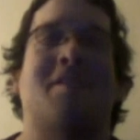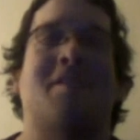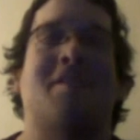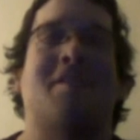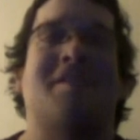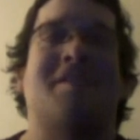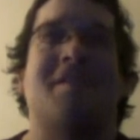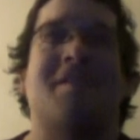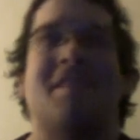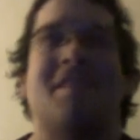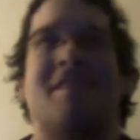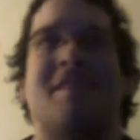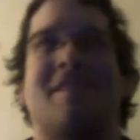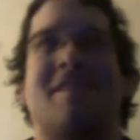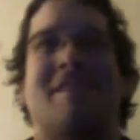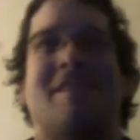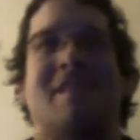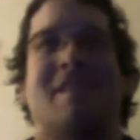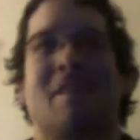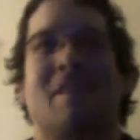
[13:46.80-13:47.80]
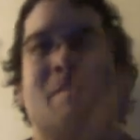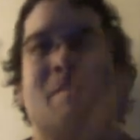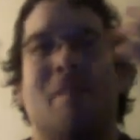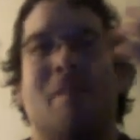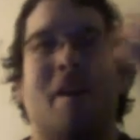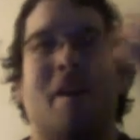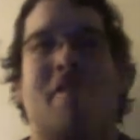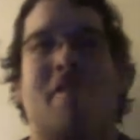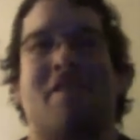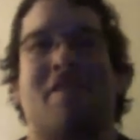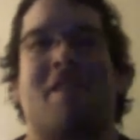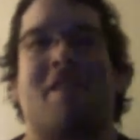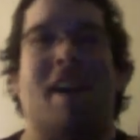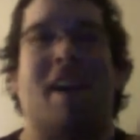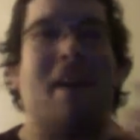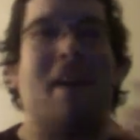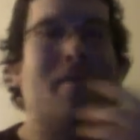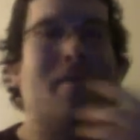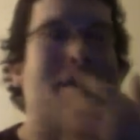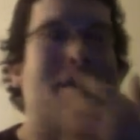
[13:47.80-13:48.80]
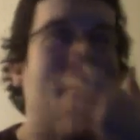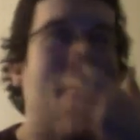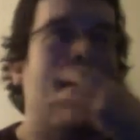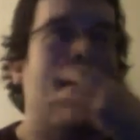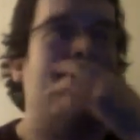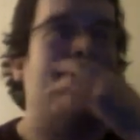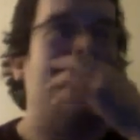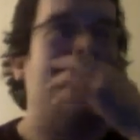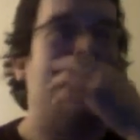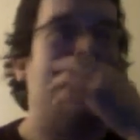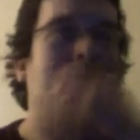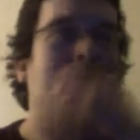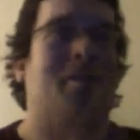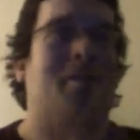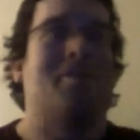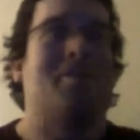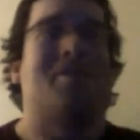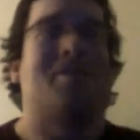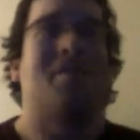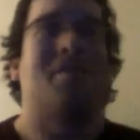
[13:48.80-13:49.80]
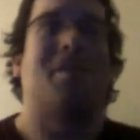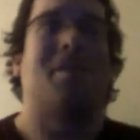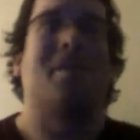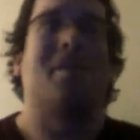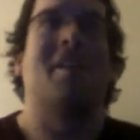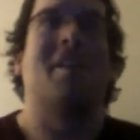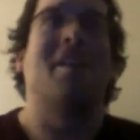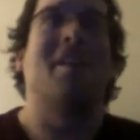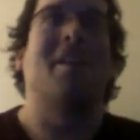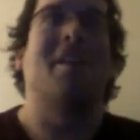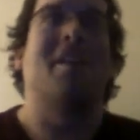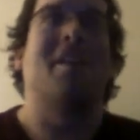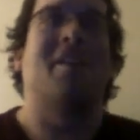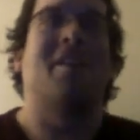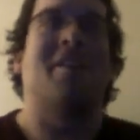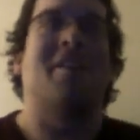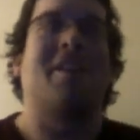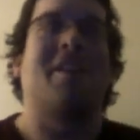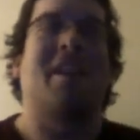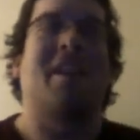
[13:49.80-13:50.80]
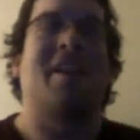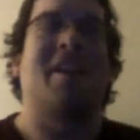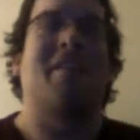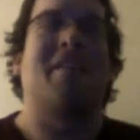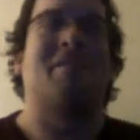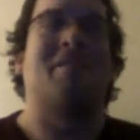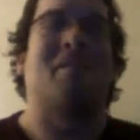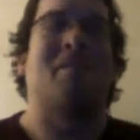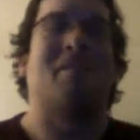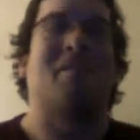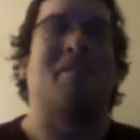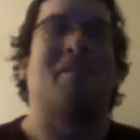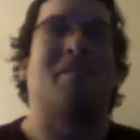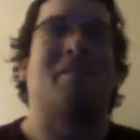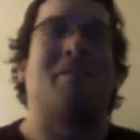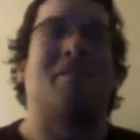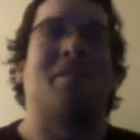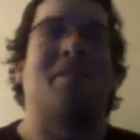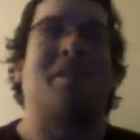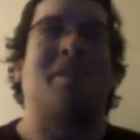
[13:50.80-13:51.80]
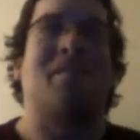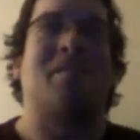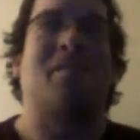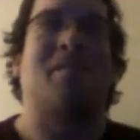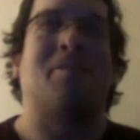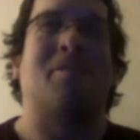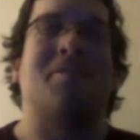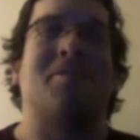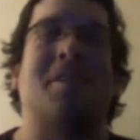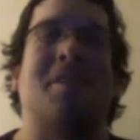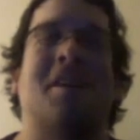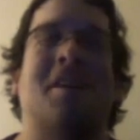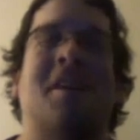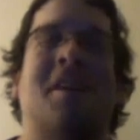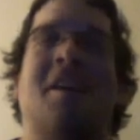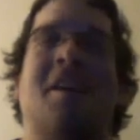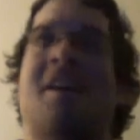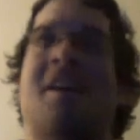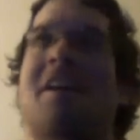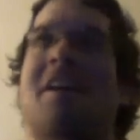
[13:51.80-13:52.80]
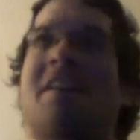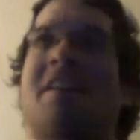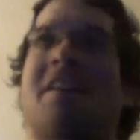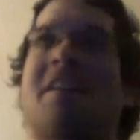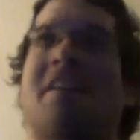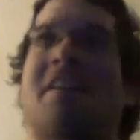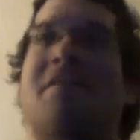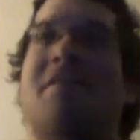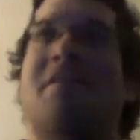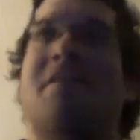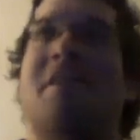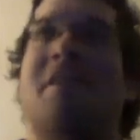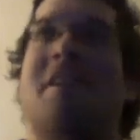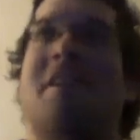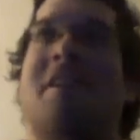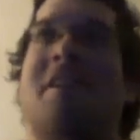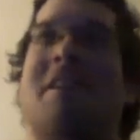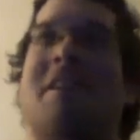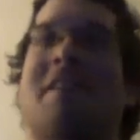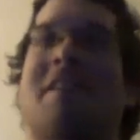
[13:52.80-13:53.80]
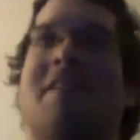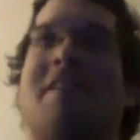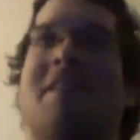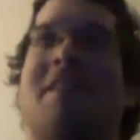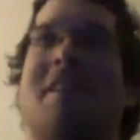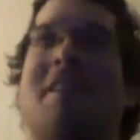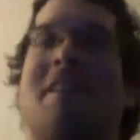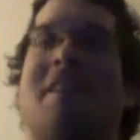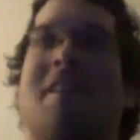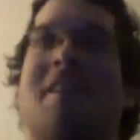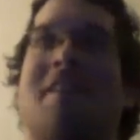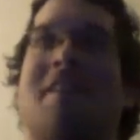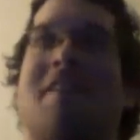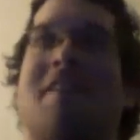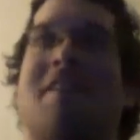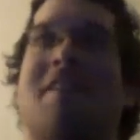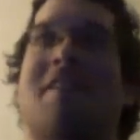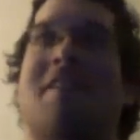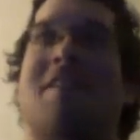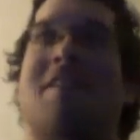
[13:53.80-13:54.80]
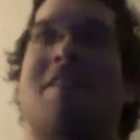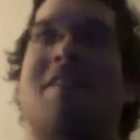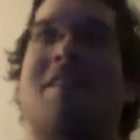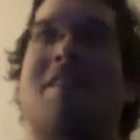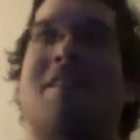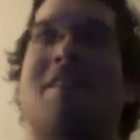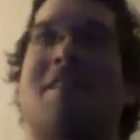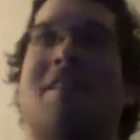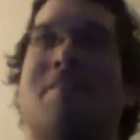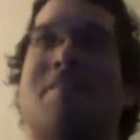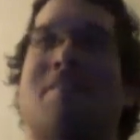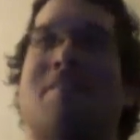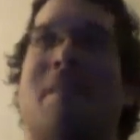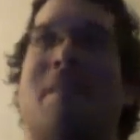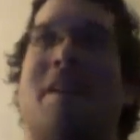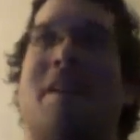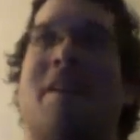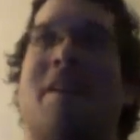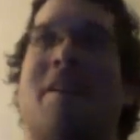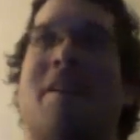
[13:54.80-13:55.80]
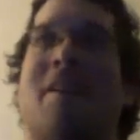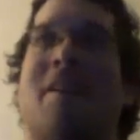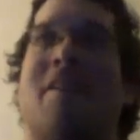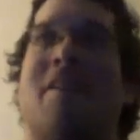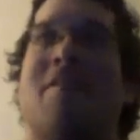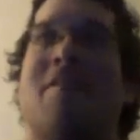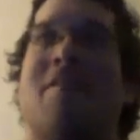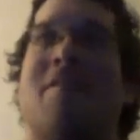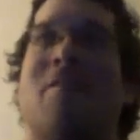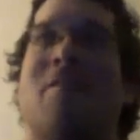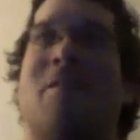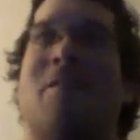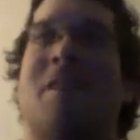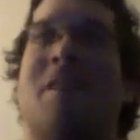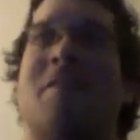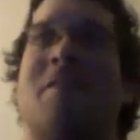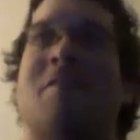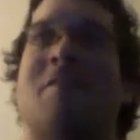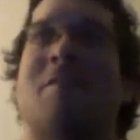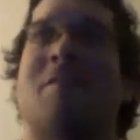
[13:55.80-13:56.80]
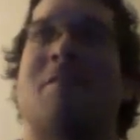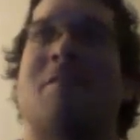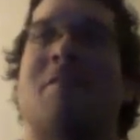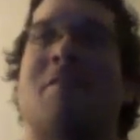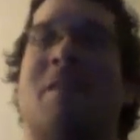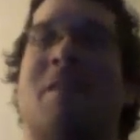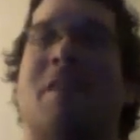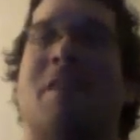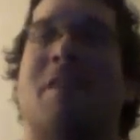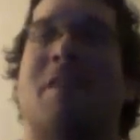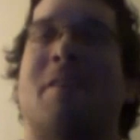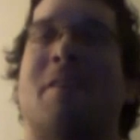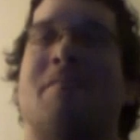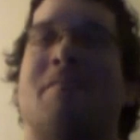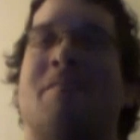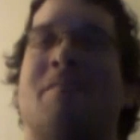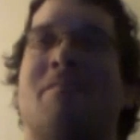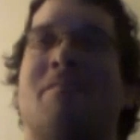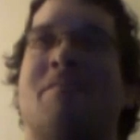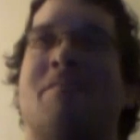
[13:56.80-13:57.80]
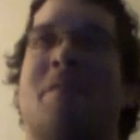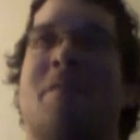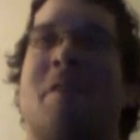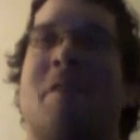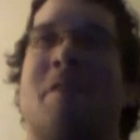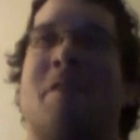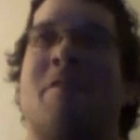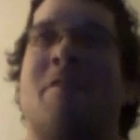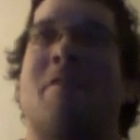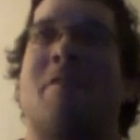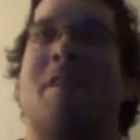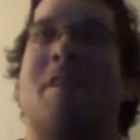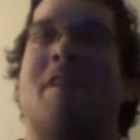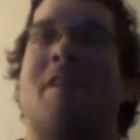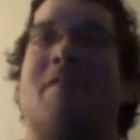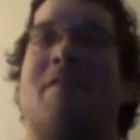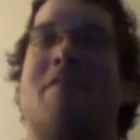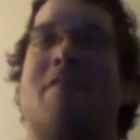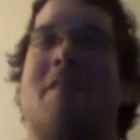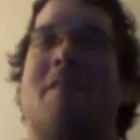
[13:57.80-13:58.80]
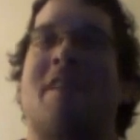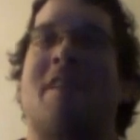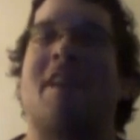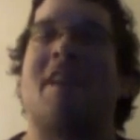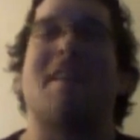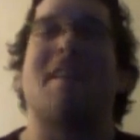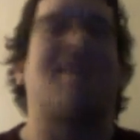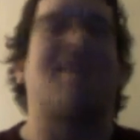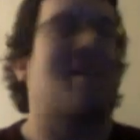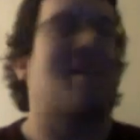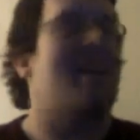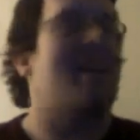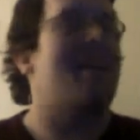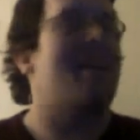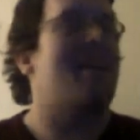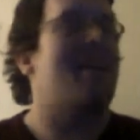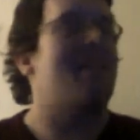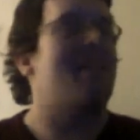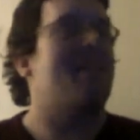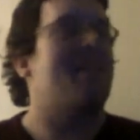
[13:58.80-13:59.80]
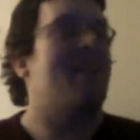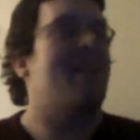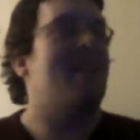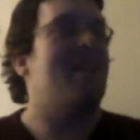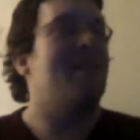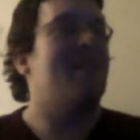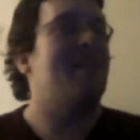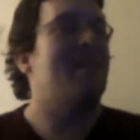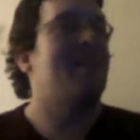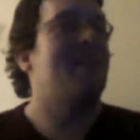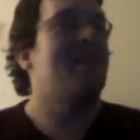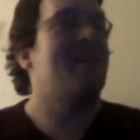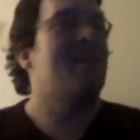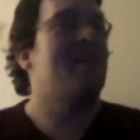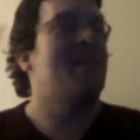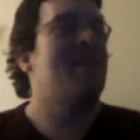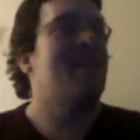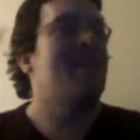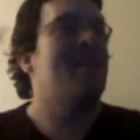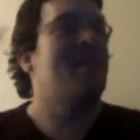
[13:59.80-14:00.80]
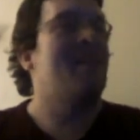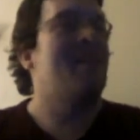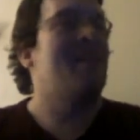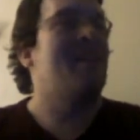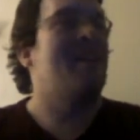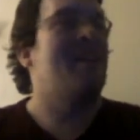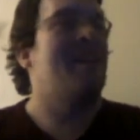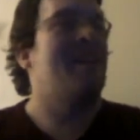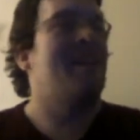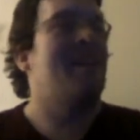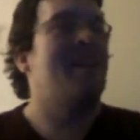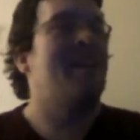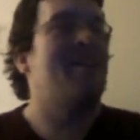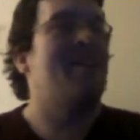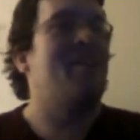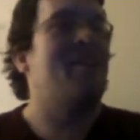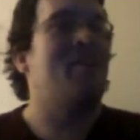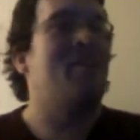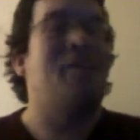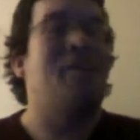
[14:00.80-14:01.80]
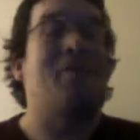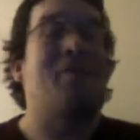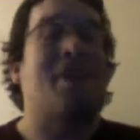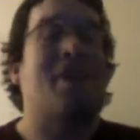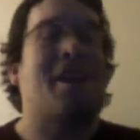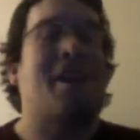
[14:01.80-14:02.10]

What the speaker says: since this, you know, obviously happened in 94, so I'm like, oh yeah, that was a real fucking person. The fucking Tonya Harding's bodyguard, who's friends with Glowly, God's goddamn name. And whoever they